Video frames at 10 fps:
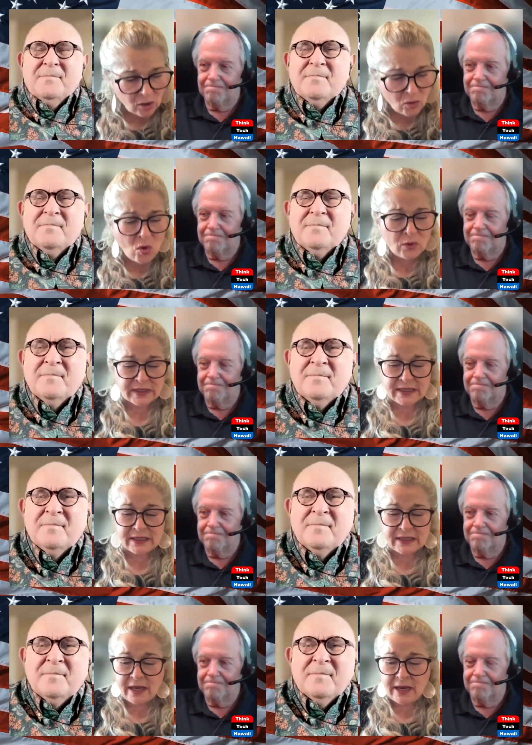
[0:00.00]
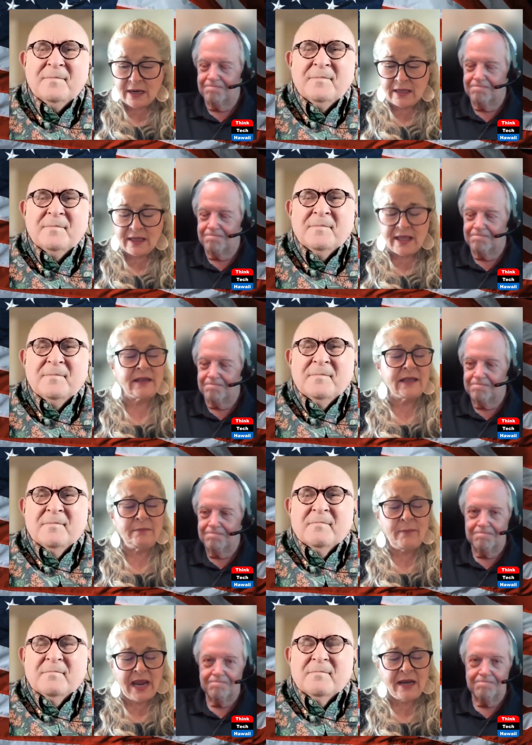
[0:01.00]
Speaker 1: the tools that
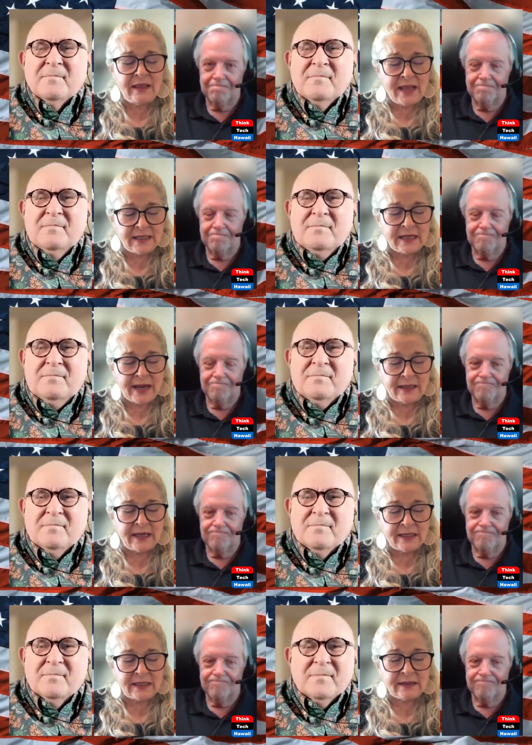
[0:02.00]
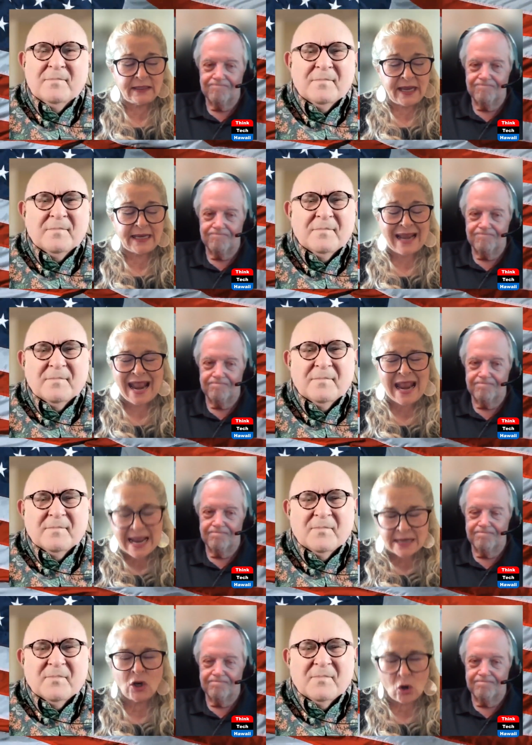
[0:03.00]
can make things like this get
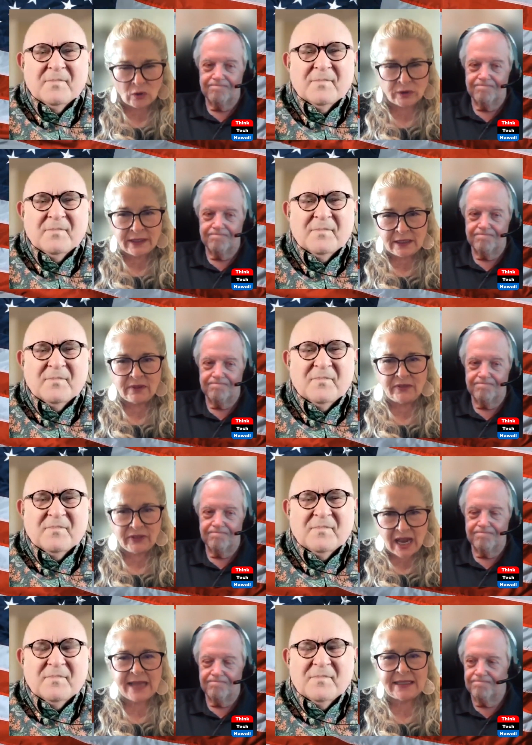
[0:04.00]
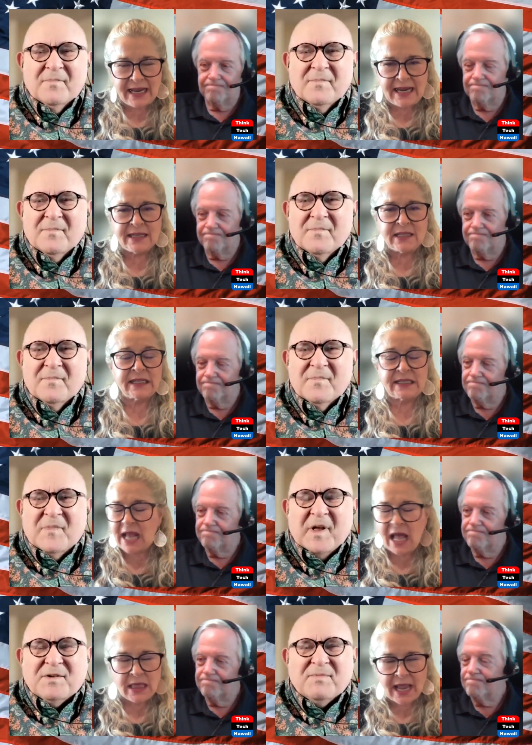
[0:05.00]
handled. We've got to handle it.
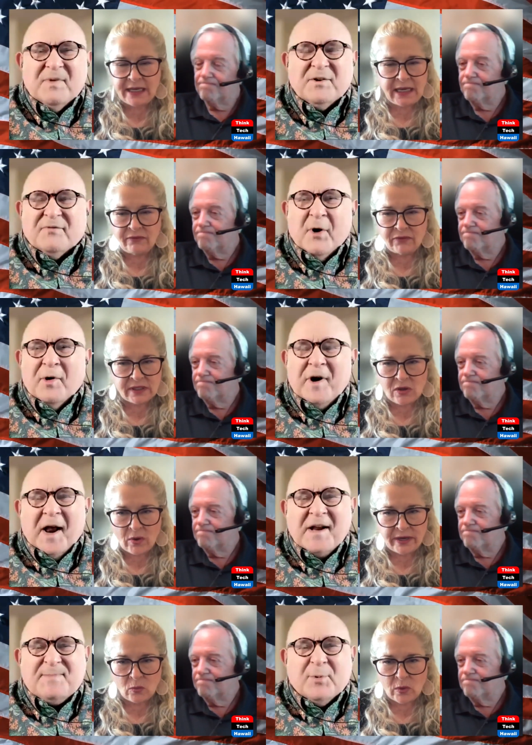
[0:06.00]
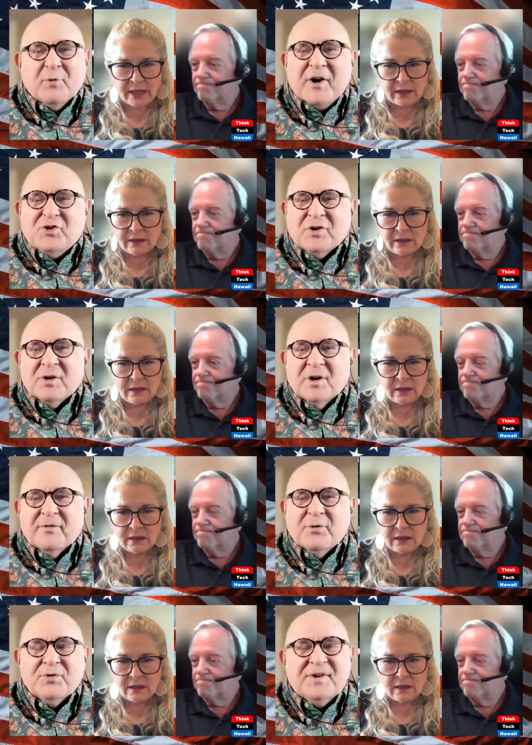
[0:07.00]
Speaker 2: That's very aspirational
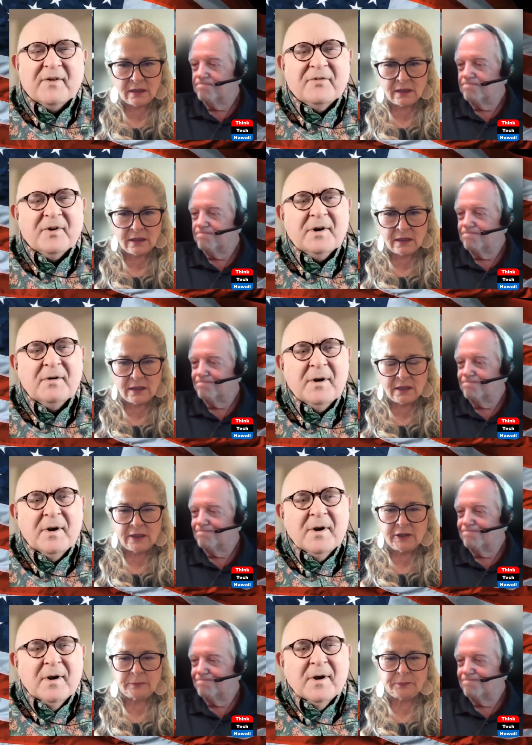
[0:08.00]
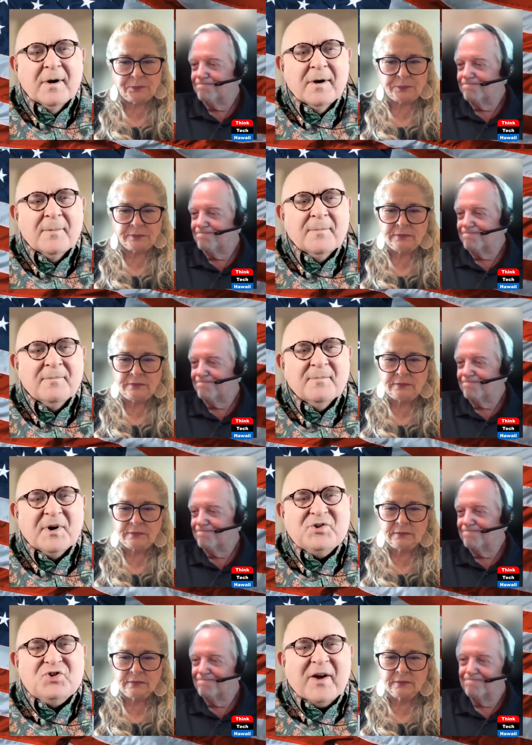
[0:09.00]
of you, Stephanie.
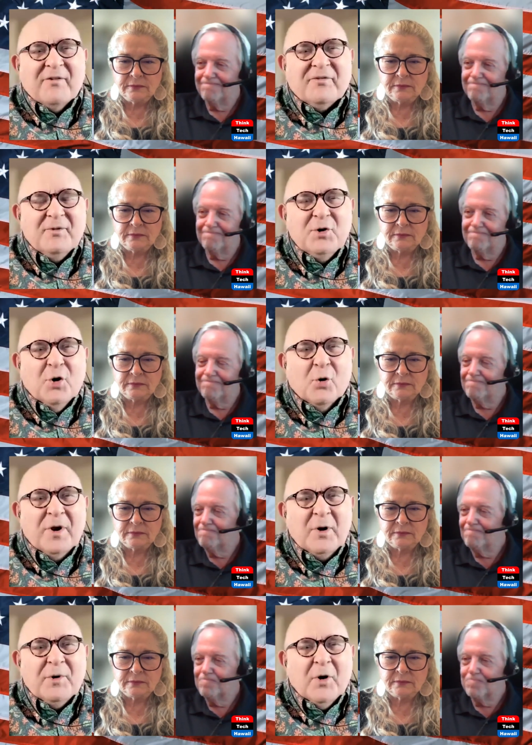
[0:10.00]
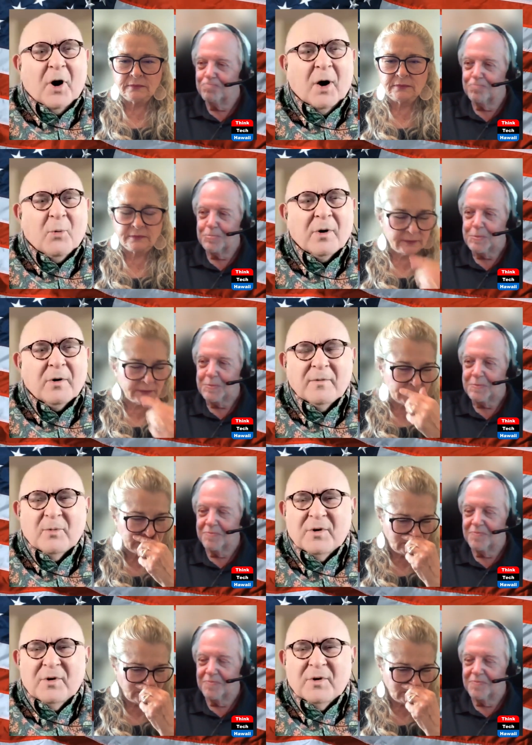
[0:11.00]
But Jeff, you know, here we are. We're